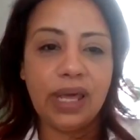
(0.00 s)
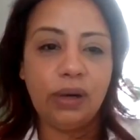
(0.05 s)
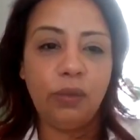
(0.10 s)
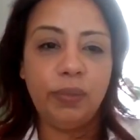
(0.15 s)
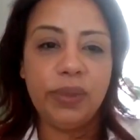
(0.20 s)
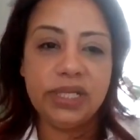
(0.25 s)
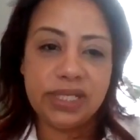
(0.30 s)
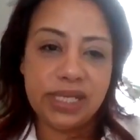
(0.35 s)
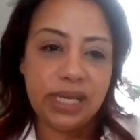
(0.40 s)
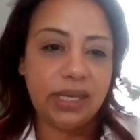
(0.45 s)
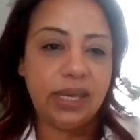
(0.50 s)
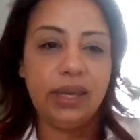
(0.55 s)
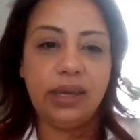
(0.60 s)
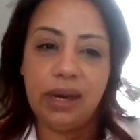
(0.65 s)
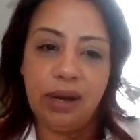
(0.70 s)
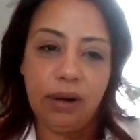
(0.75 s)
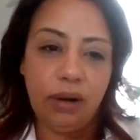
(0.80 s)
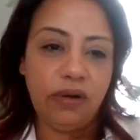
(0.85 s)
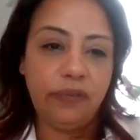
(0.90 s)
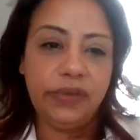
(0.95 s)
that'll be taking
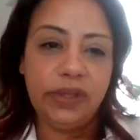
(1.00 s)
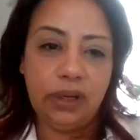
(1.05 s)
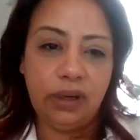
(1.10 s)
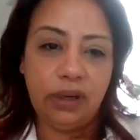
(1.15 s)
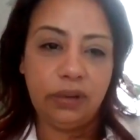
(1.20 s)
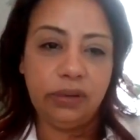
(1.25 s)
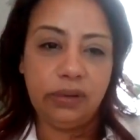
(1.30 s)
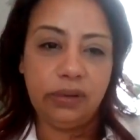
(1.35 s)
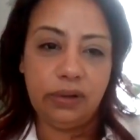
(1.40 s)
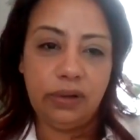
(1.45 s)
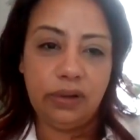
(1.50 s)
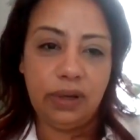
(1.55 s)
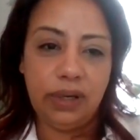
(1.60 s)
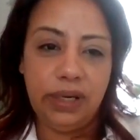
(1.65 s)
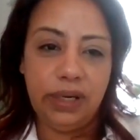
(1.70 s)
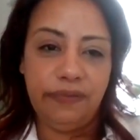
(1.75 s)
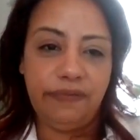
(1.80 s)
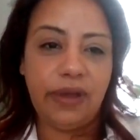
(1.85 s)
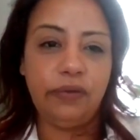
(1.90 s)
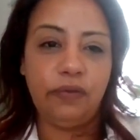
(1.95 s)
care of the other
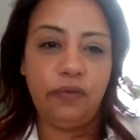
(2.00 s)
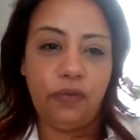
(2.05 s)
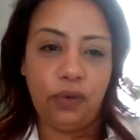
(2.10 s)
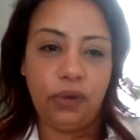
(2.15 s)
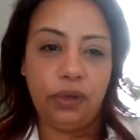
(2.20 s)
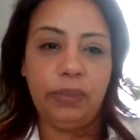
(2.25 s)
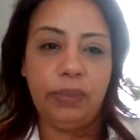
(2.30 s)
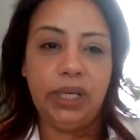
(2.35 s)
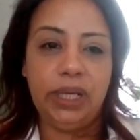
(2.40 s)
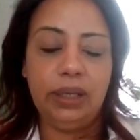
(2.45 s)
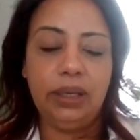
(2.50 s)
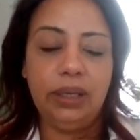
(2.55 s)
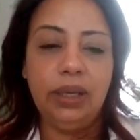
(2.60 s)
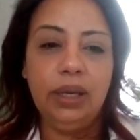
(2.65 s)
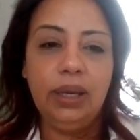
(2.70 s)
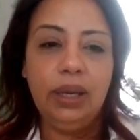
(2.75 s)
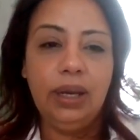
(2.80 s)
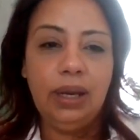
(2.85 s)
event for me.